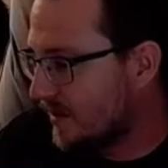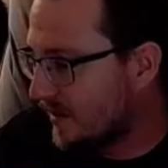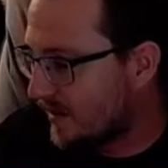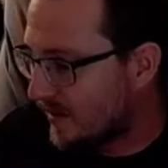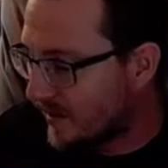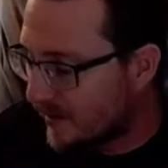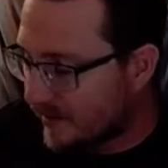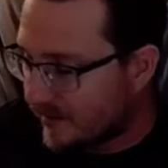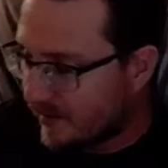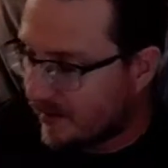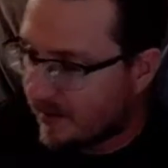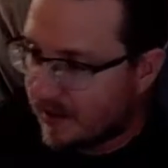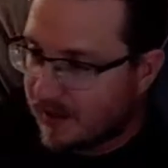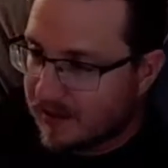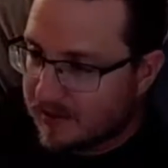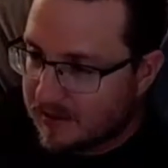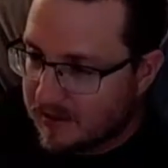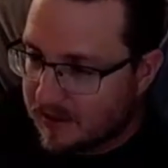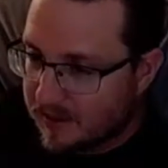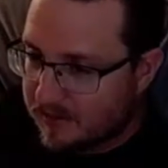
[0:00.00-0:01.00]
Get the
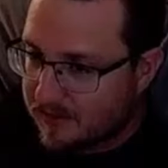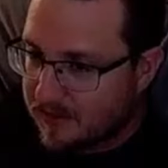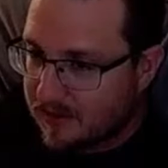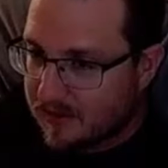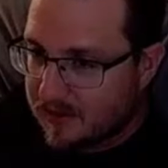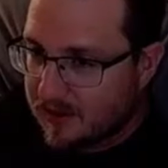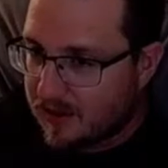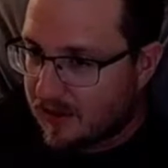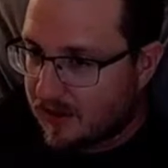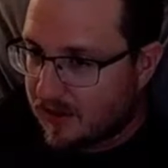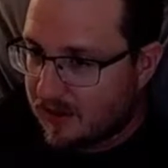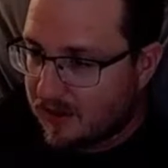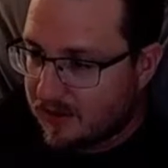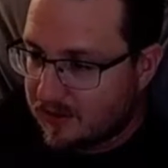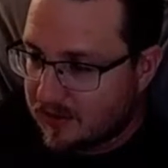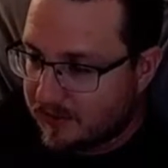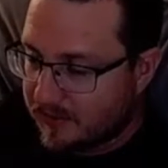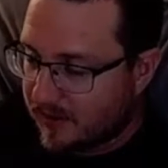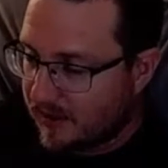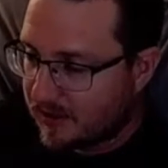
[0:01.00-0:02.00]
concept.
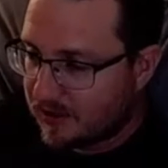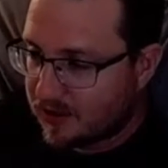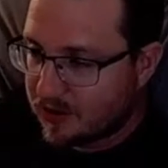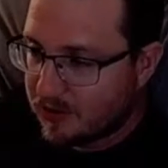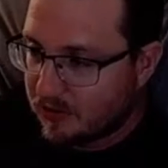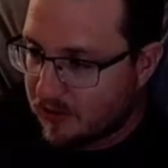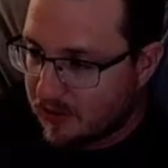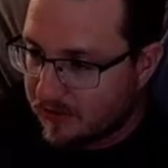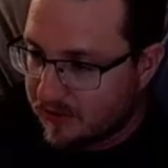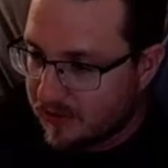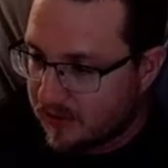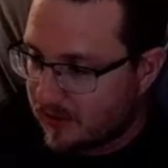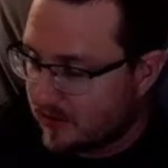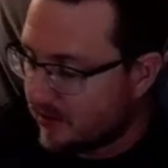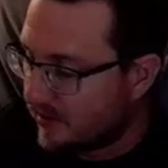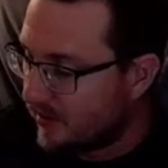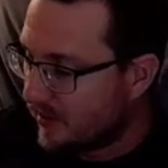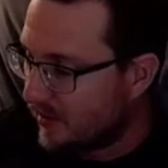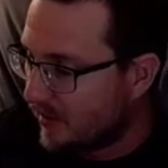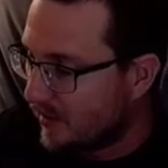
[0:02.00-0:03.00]
To make a suit of it
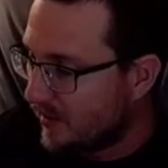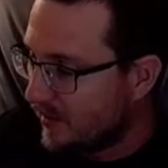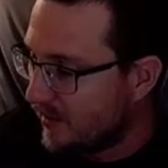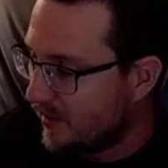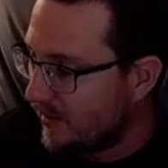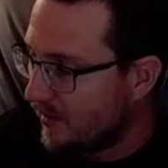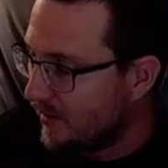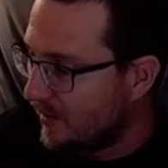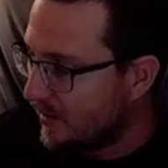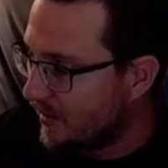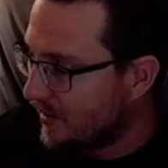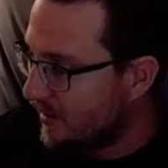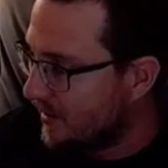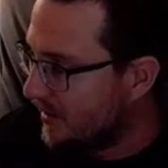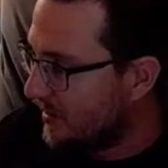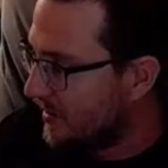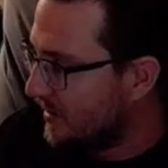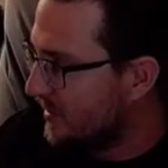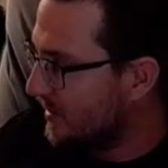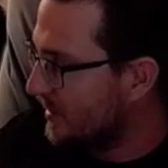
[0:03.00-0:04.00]

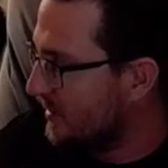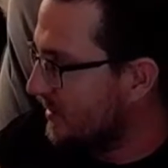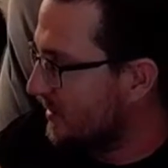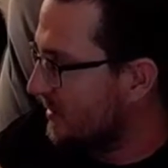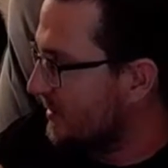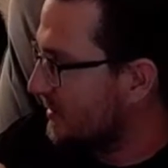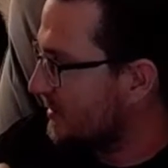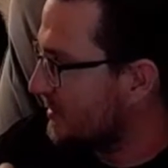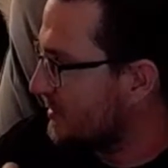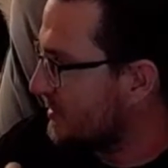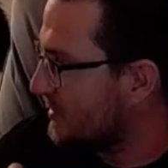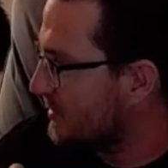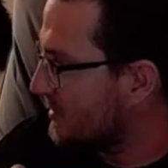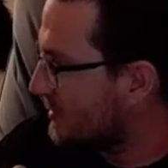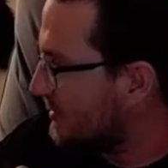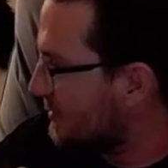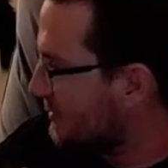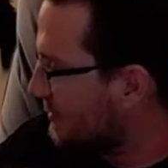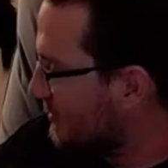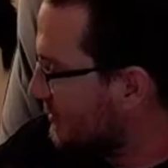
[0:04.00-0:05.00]
is